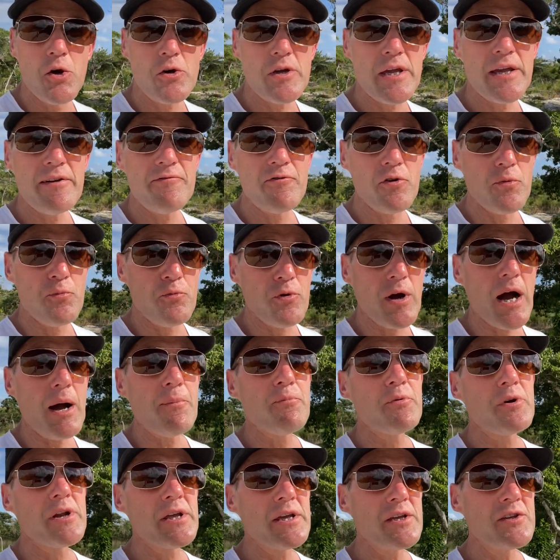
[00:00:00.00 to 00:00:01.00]
looking for
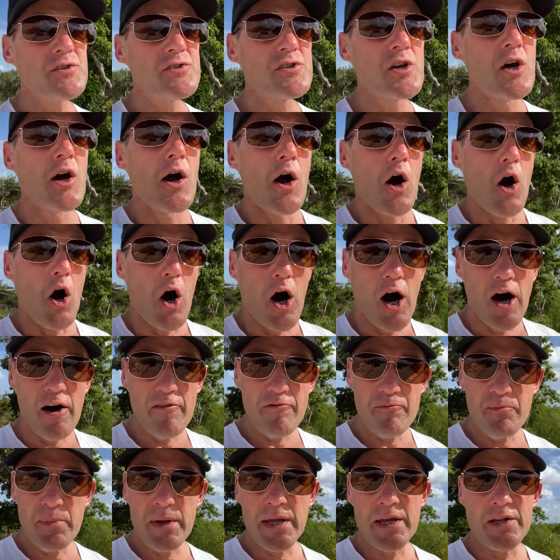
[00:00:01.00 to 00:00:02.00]
properties
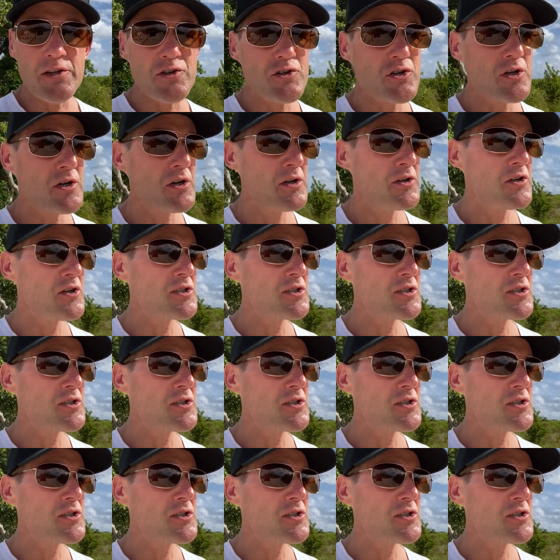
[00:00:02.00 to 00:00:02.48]
off beach,